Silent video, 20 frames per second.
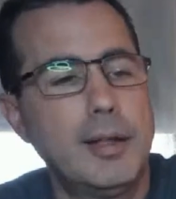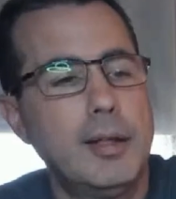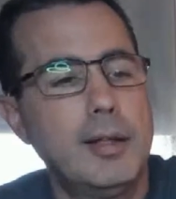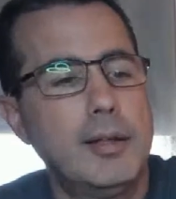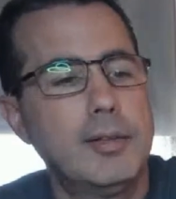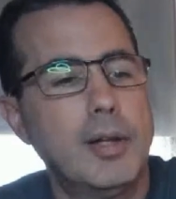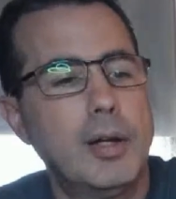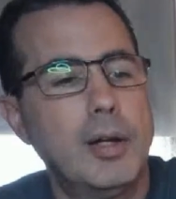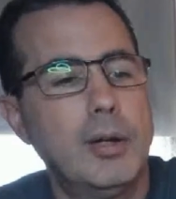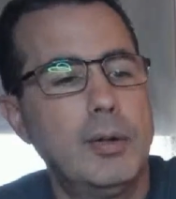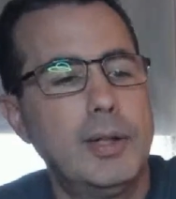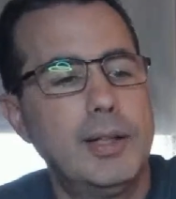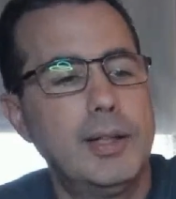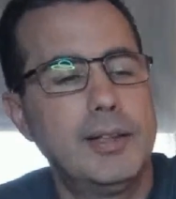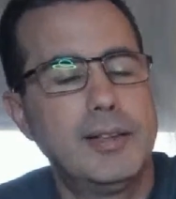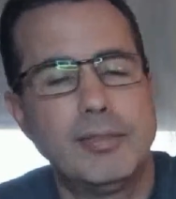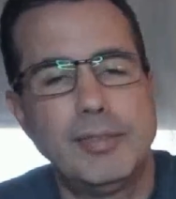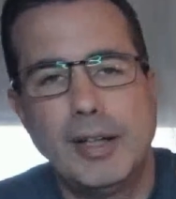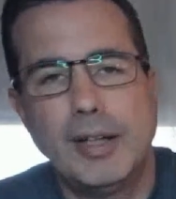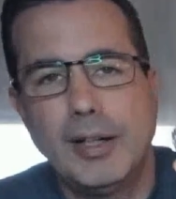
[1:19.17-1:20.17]
So it's
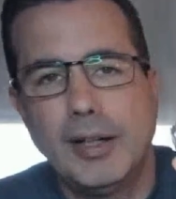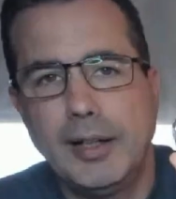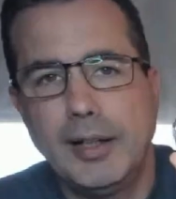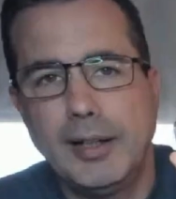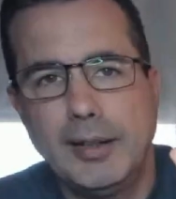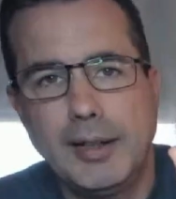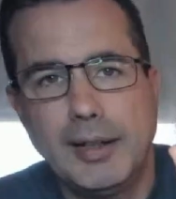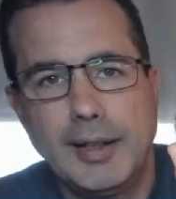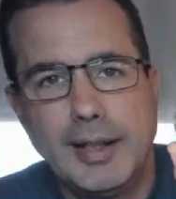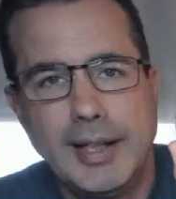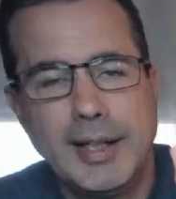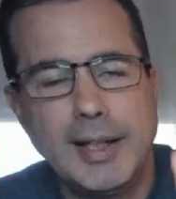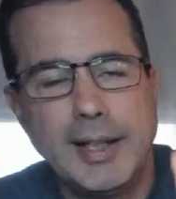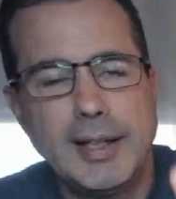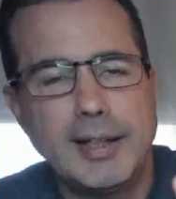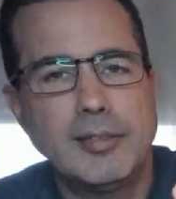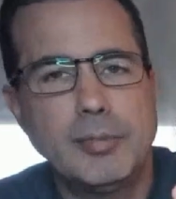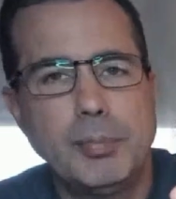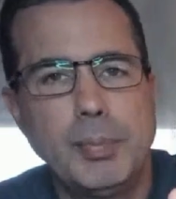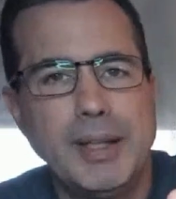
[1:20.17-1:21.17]
a very
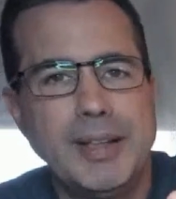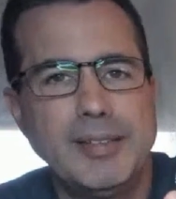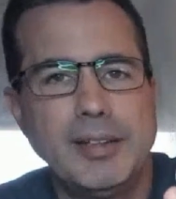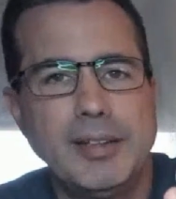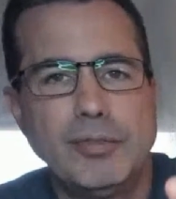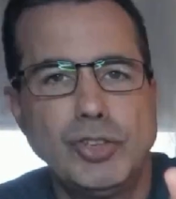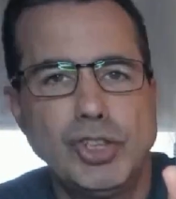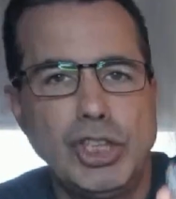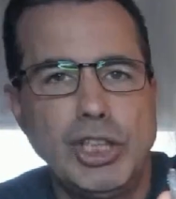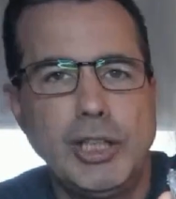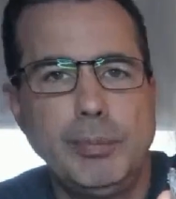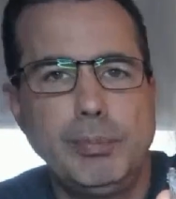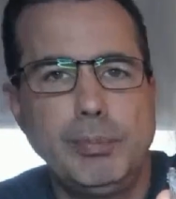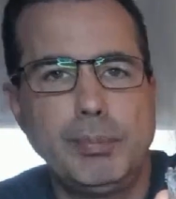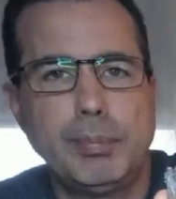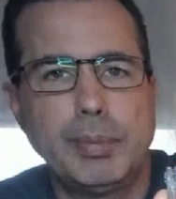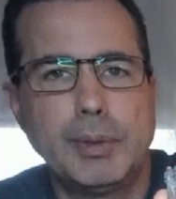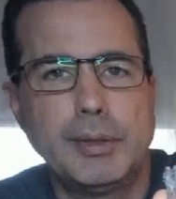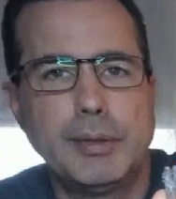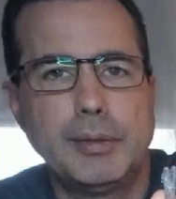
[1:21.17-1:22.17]
inexpensive,
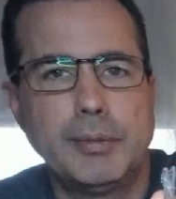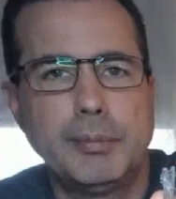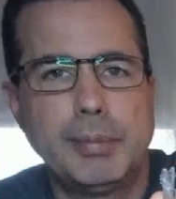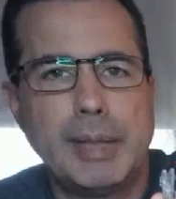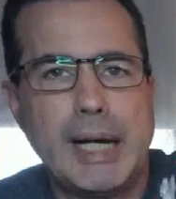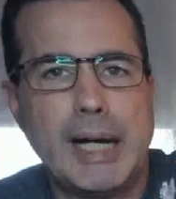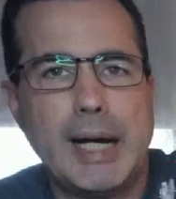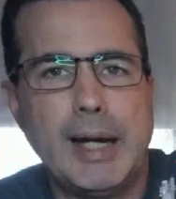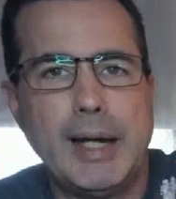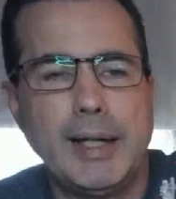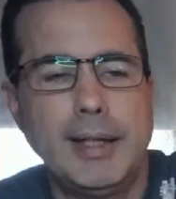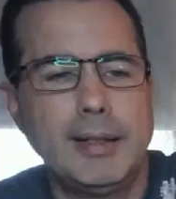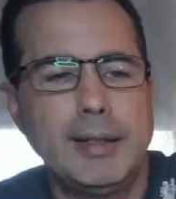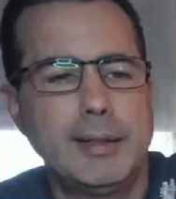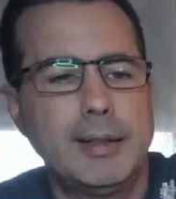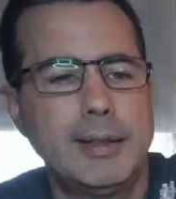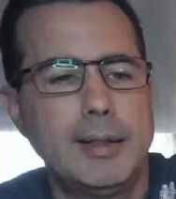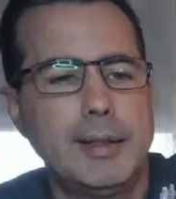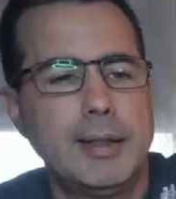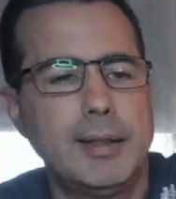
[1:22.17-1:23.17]
cheap buy,
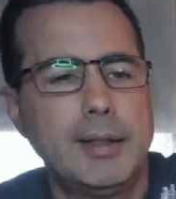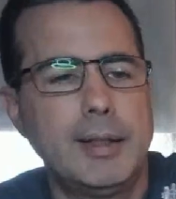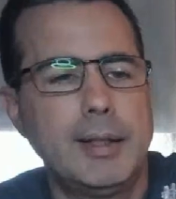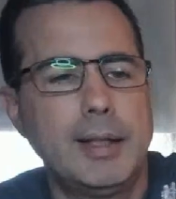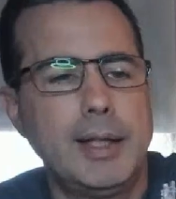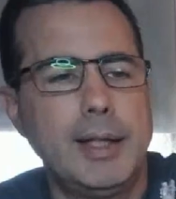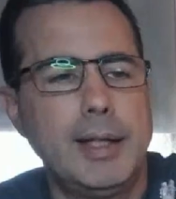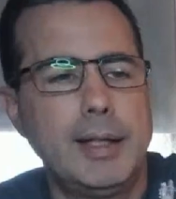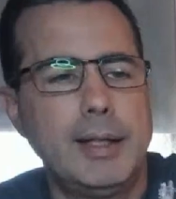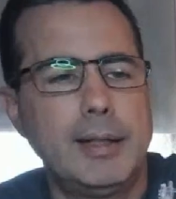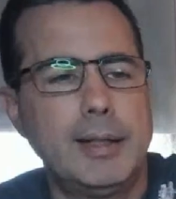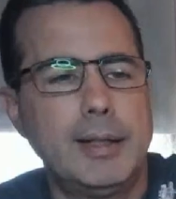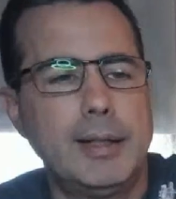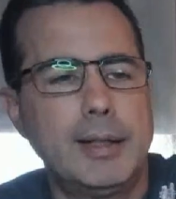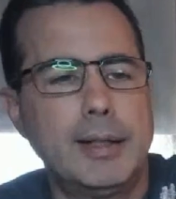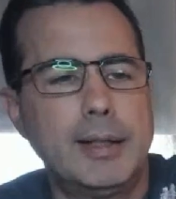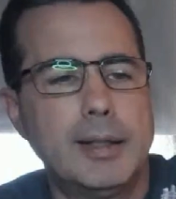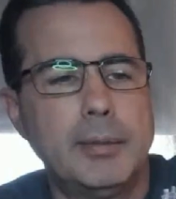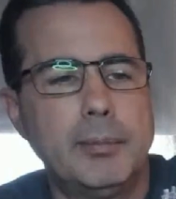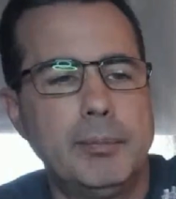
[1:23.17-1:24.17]
and
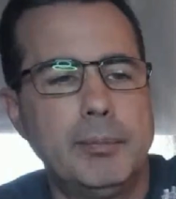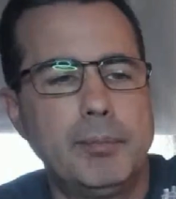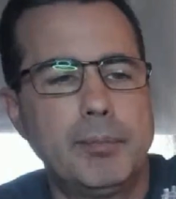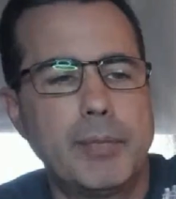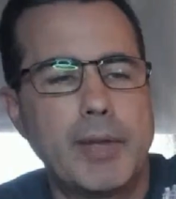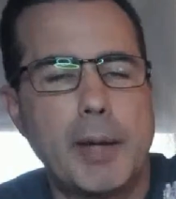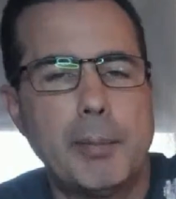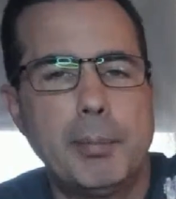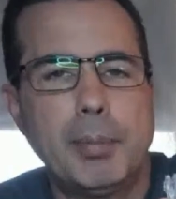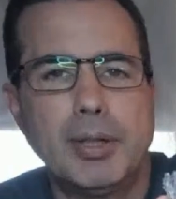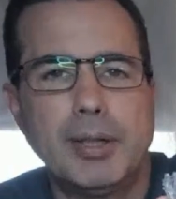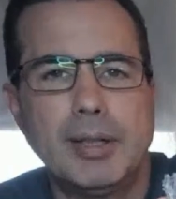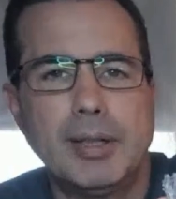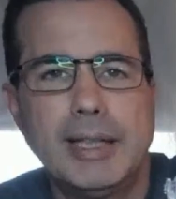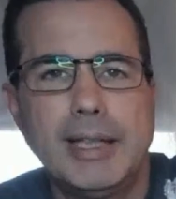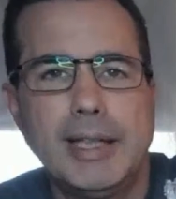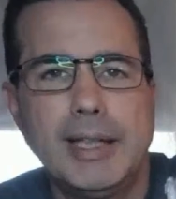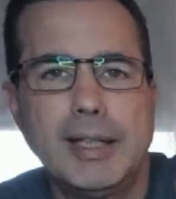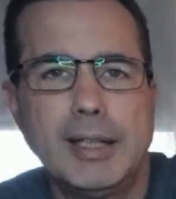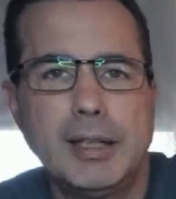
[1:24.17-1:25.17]
um, I'll put a
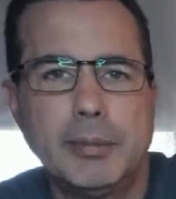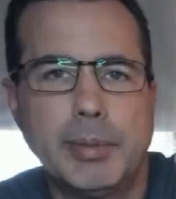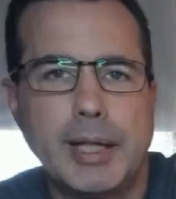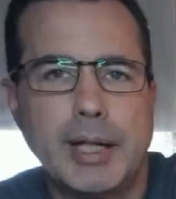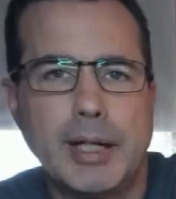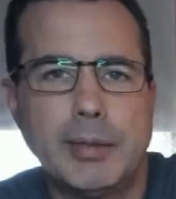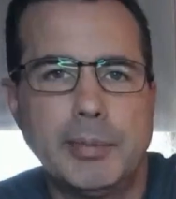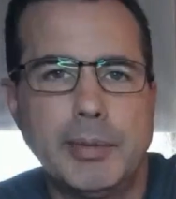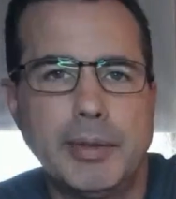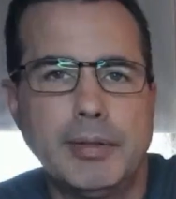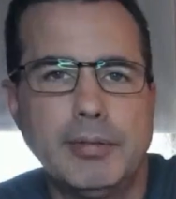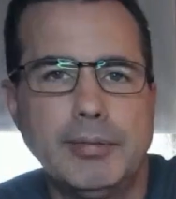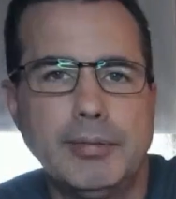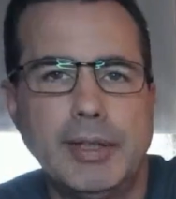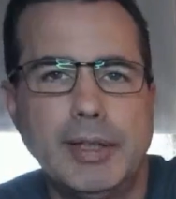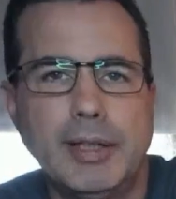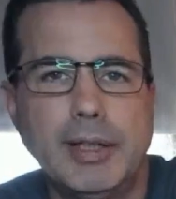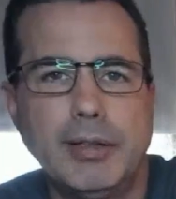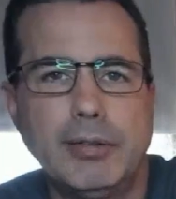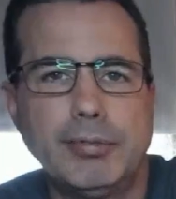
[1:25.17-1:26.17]
link in the bottom of the
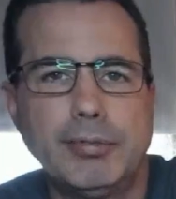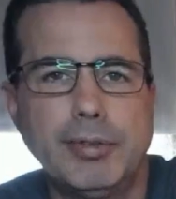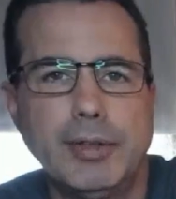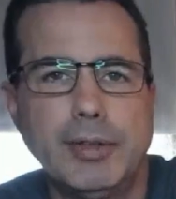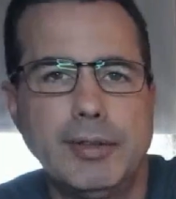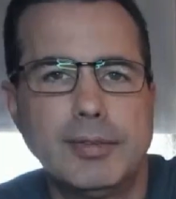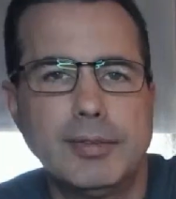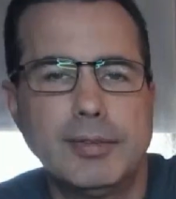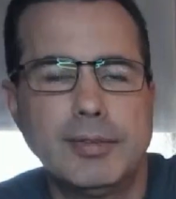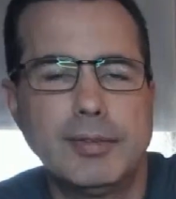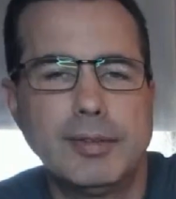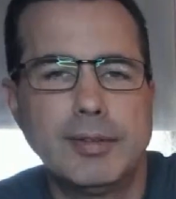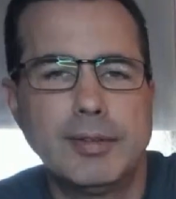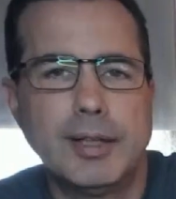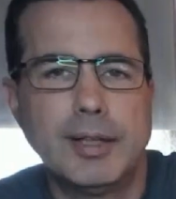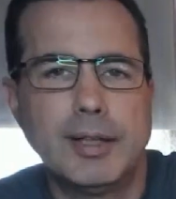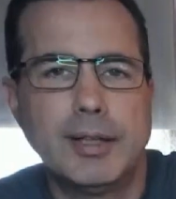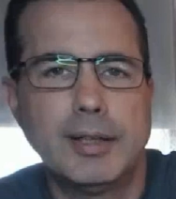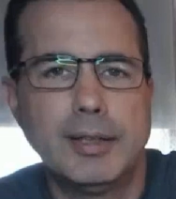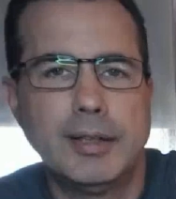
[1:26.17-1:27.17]
video for this,
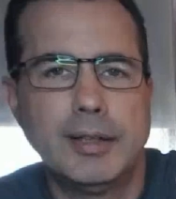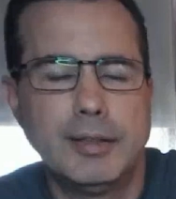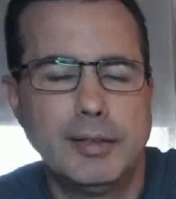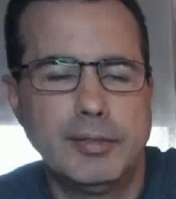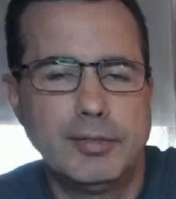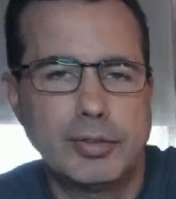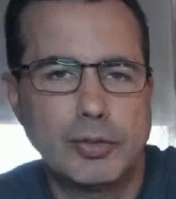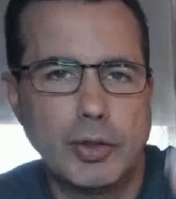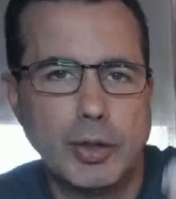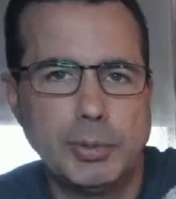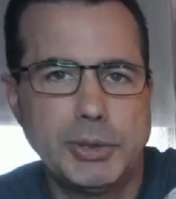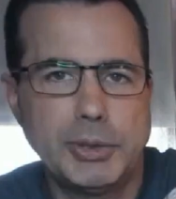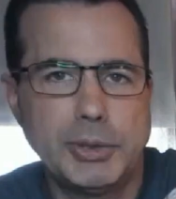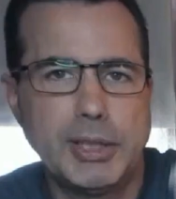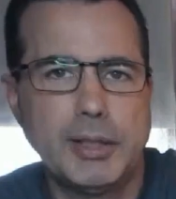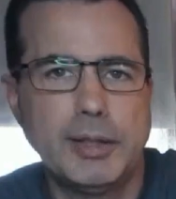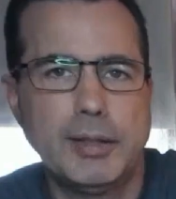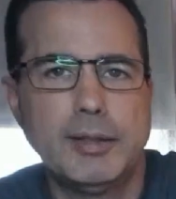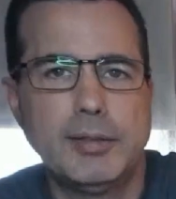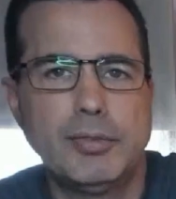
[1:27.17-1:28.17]
uh, in the description
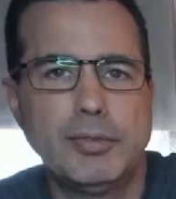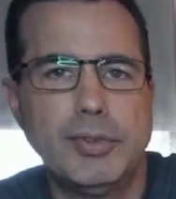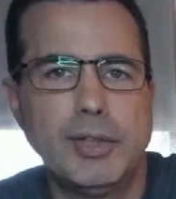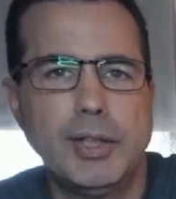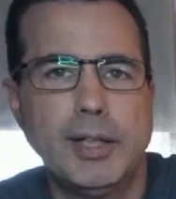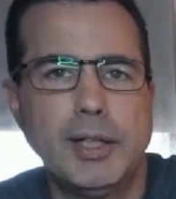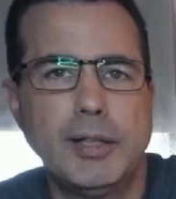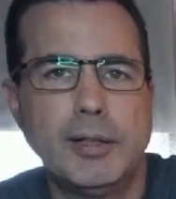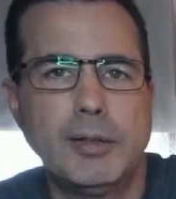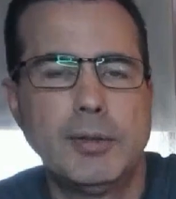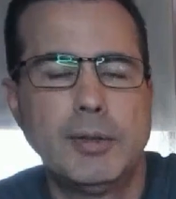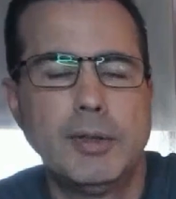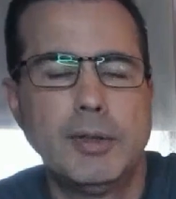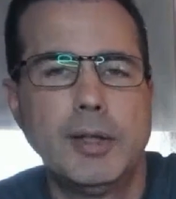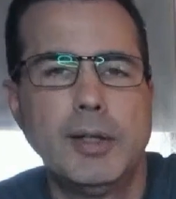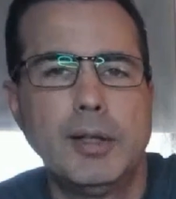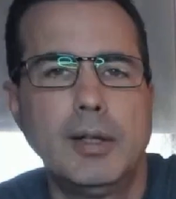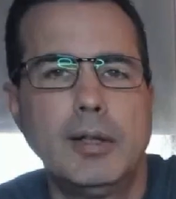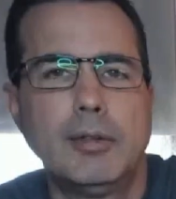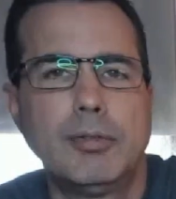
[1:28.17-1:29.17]
of this video,
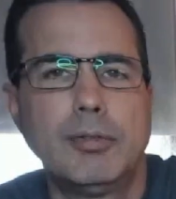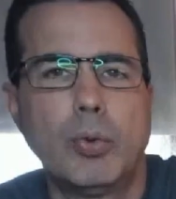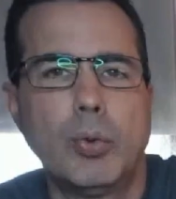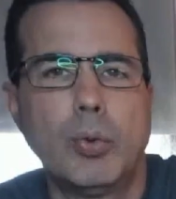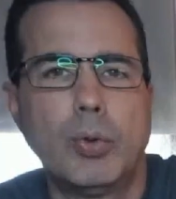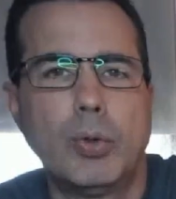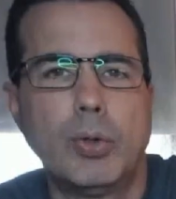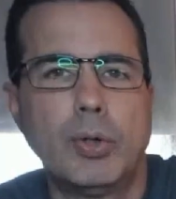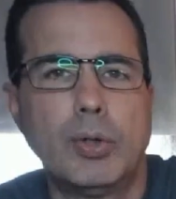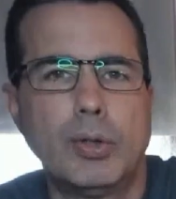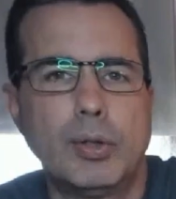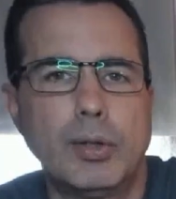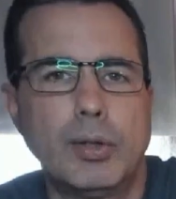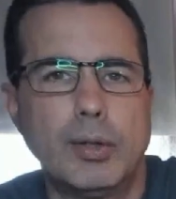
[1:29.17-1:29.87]
for